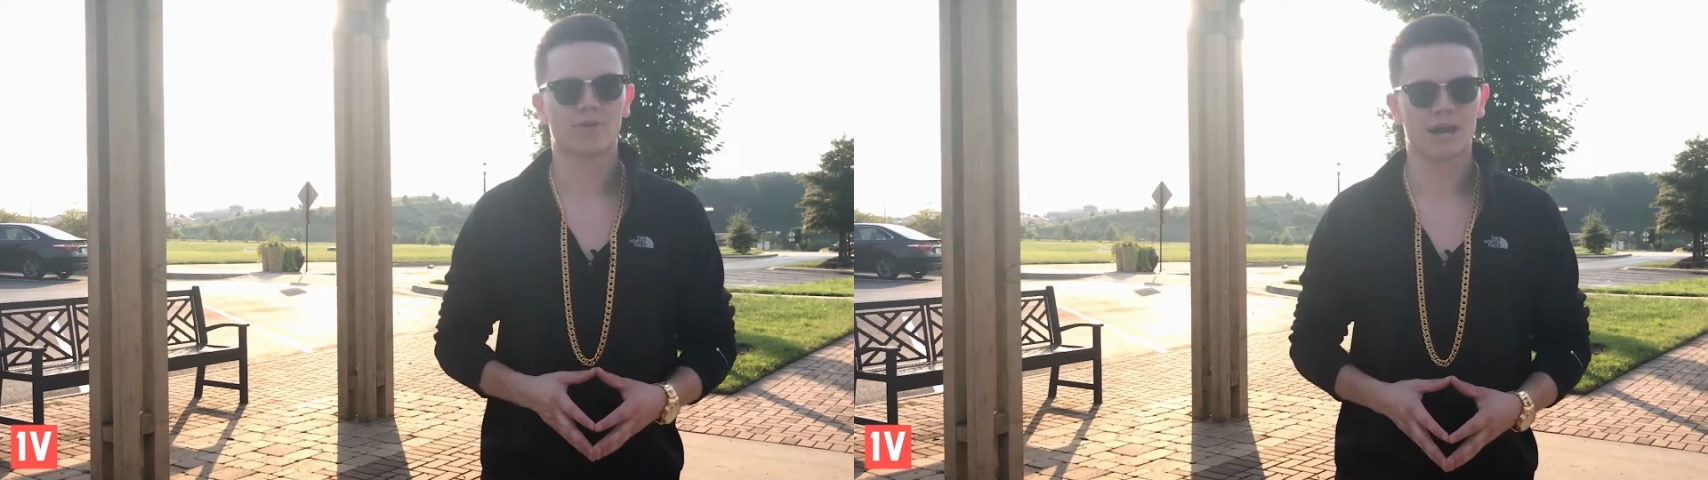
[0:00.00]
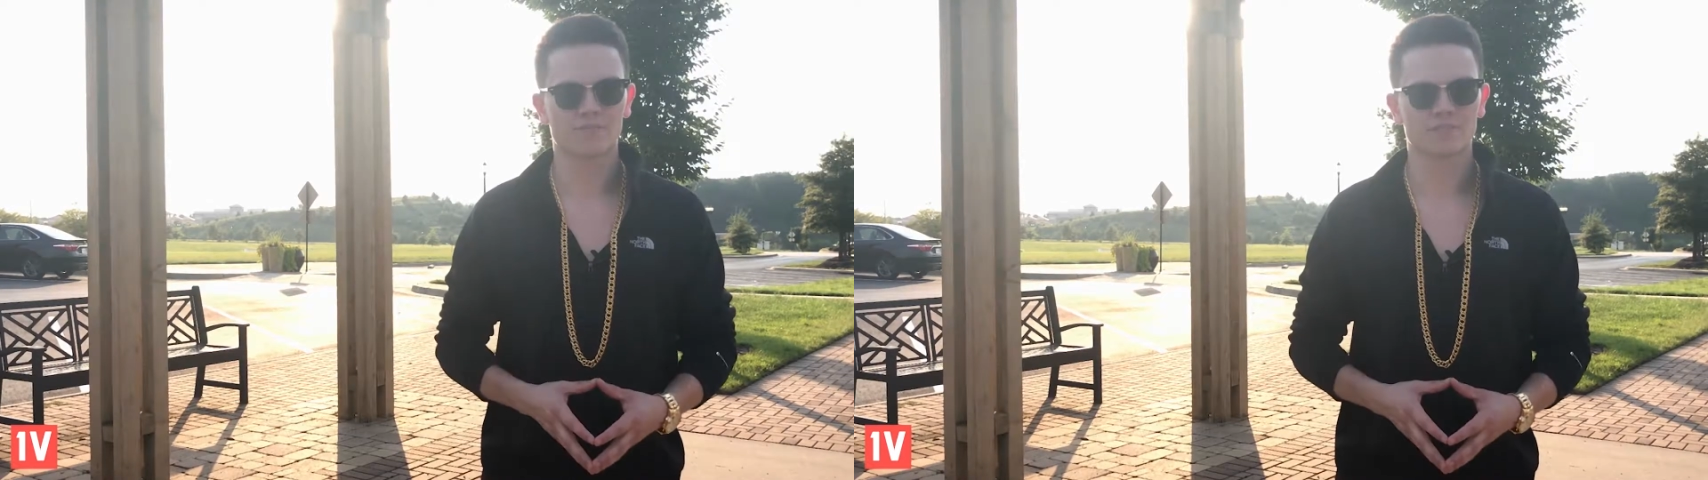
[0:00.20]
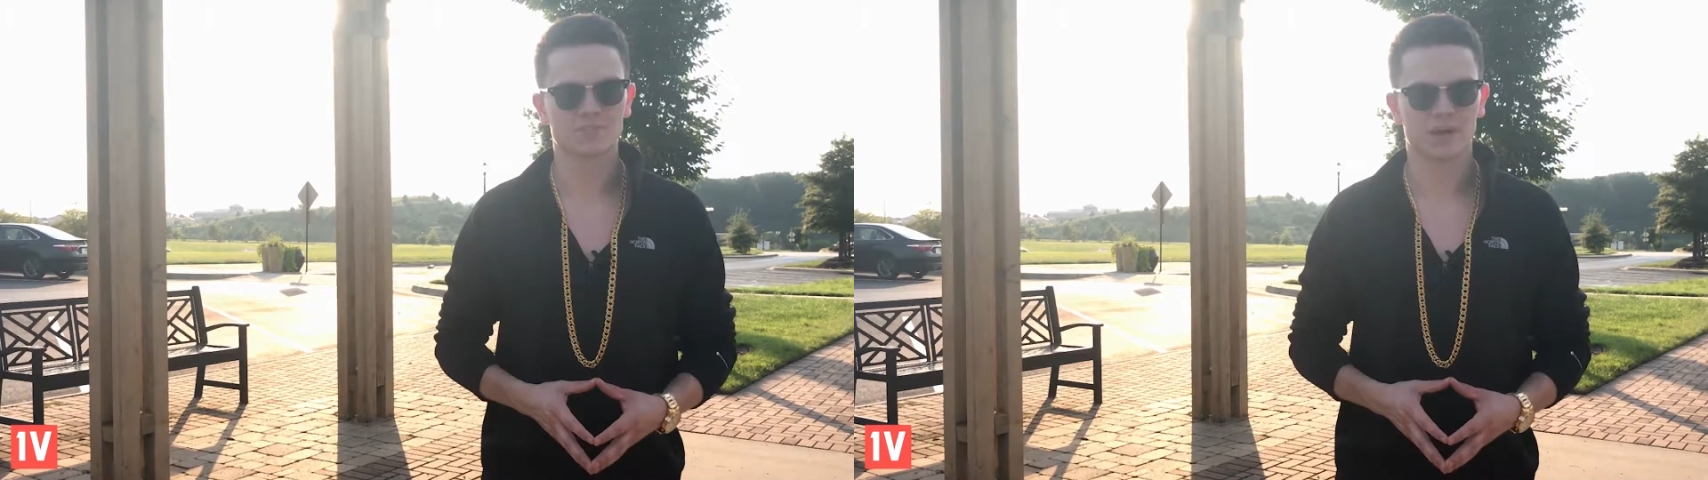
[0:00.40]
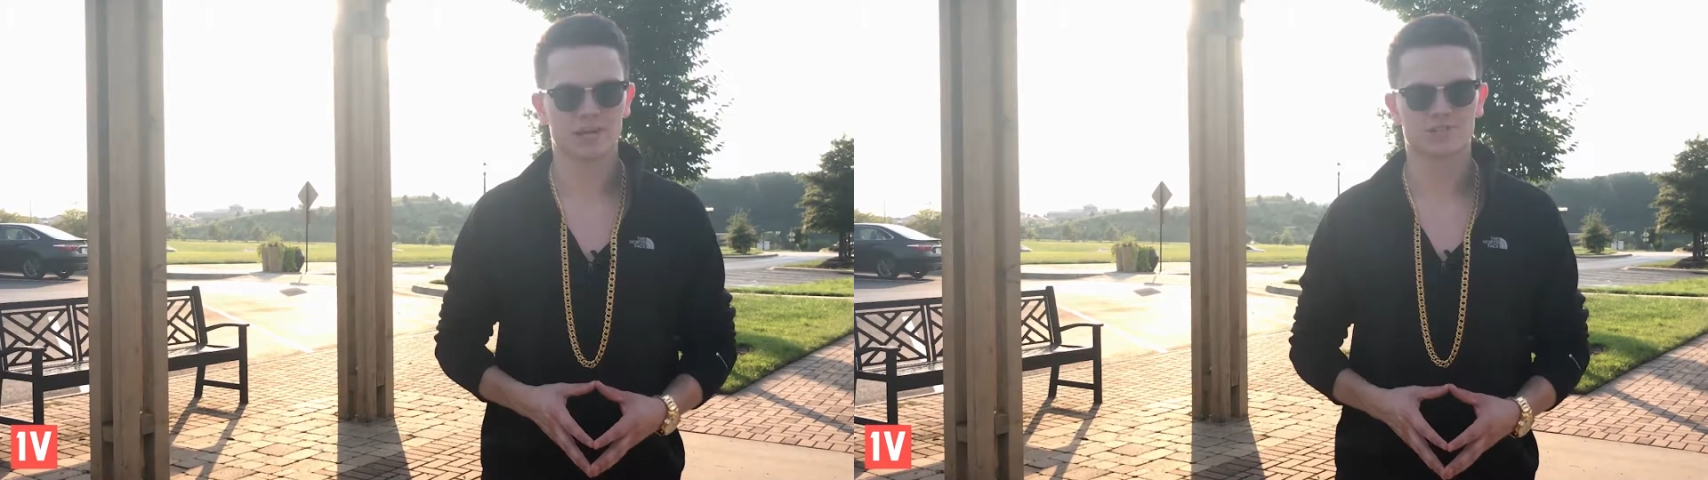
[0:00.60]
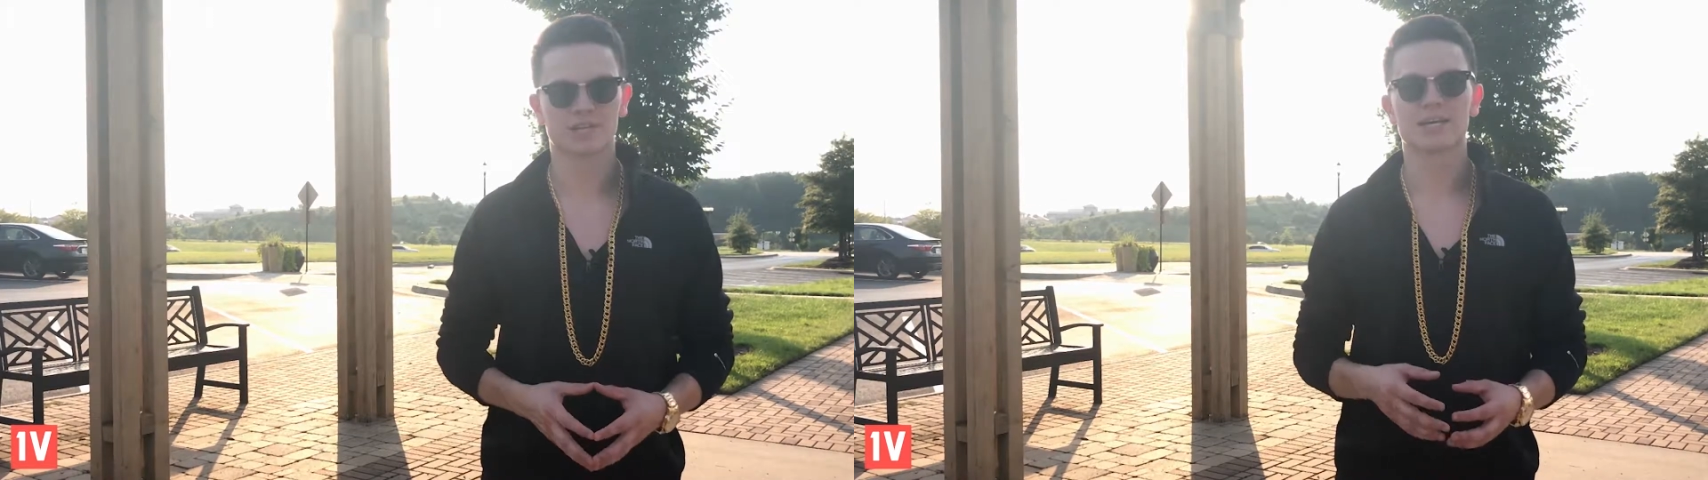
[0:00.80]
Ryan
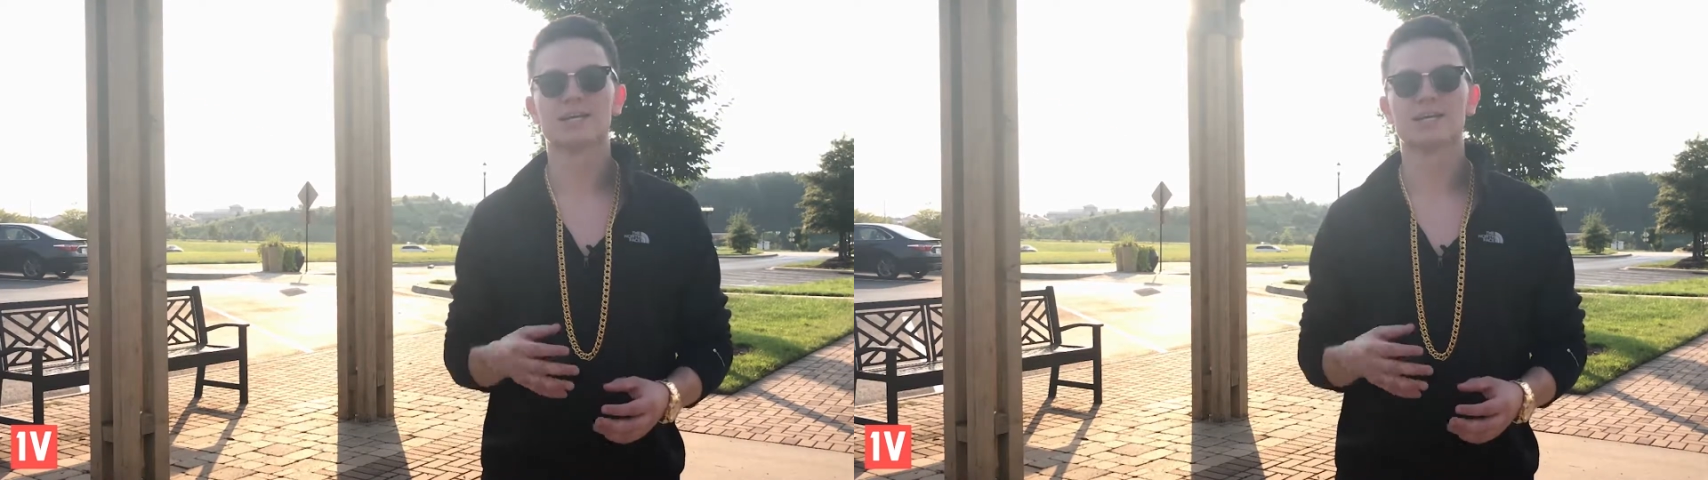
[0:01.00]
Fitzpatrick.